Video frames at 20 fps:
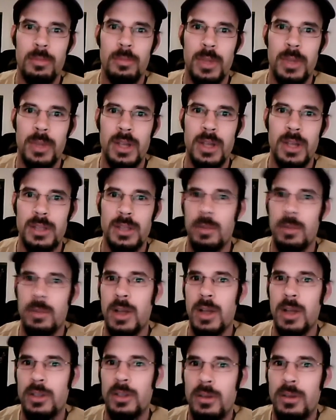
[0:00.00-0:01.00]
because they
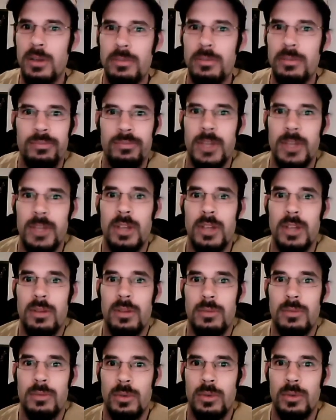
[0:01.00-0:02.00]
bought like
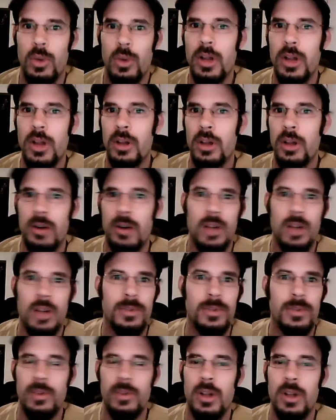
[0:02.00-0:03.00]
$20 cards,
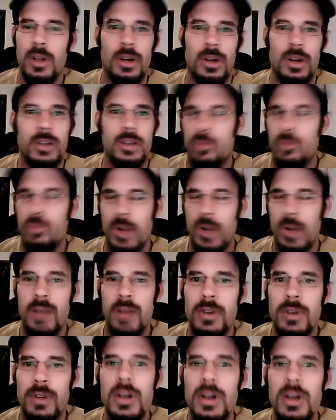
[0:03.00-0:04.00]
$50 cards,
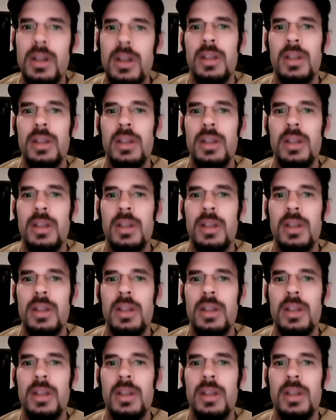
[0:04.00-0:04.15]
whatever,